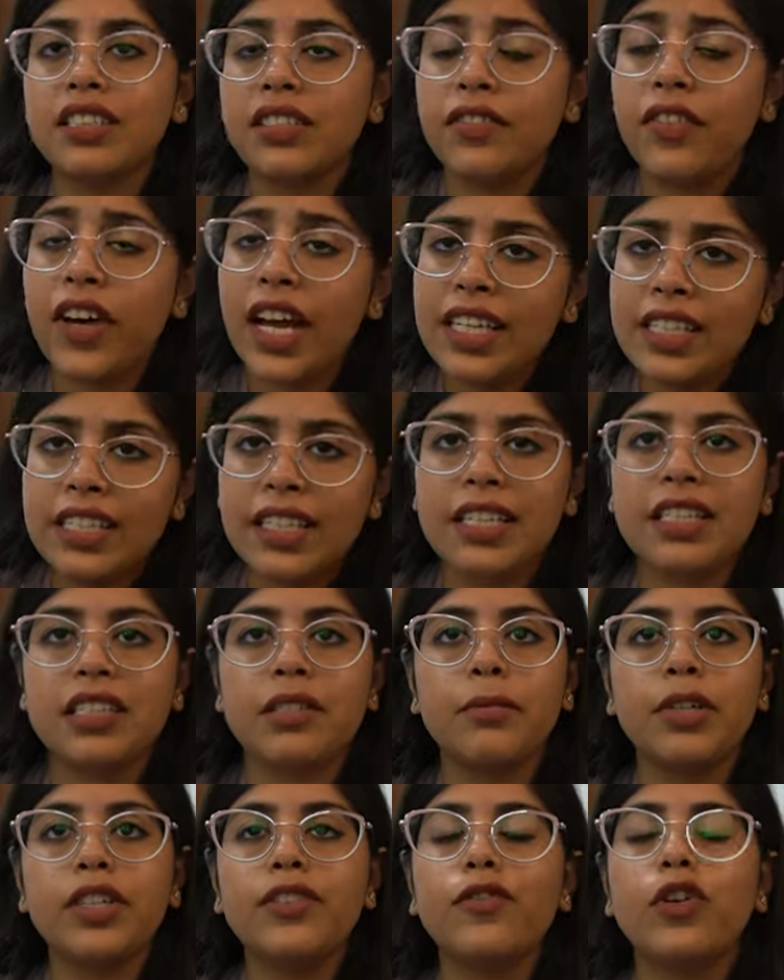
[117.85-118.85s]
revised
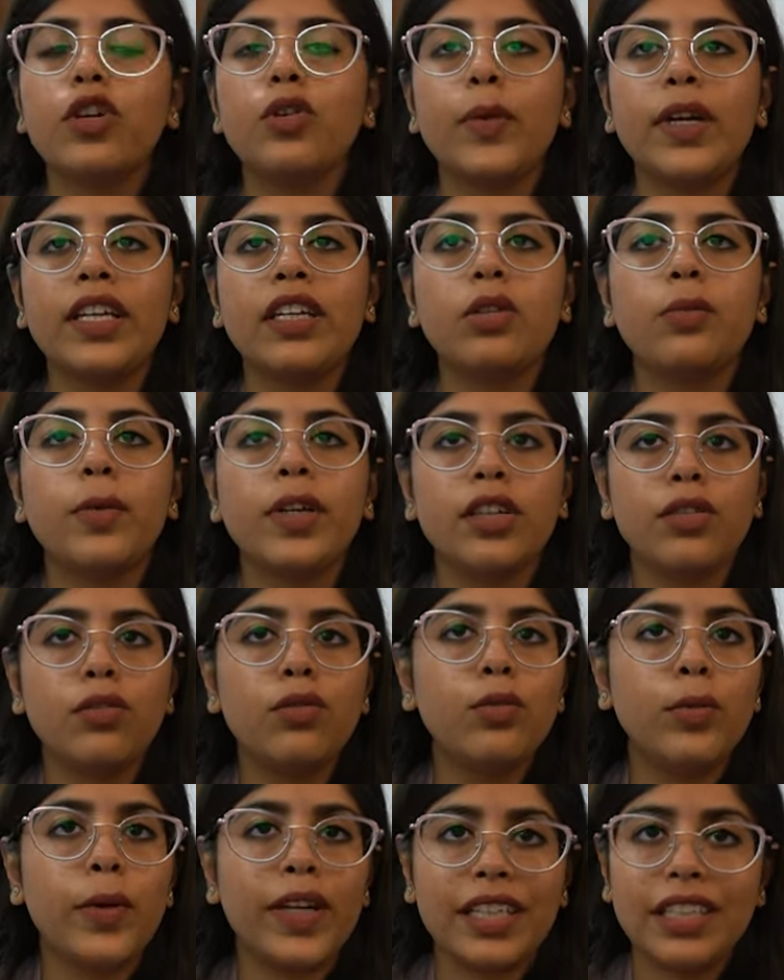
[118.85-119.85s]
estimate for
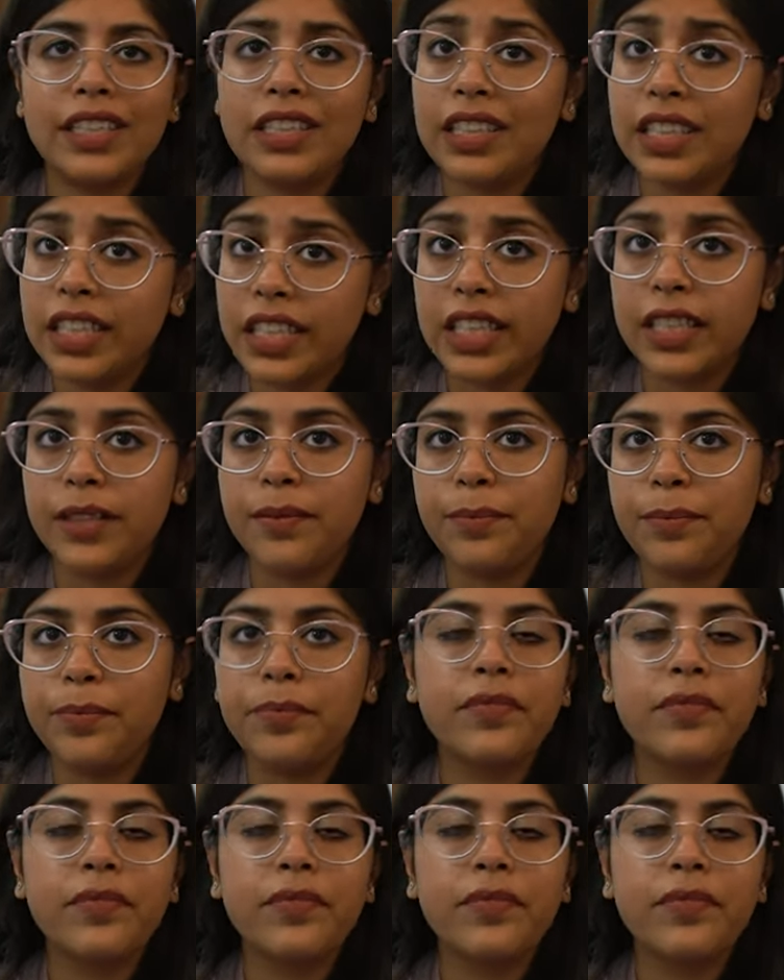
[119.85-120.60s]
2022-23.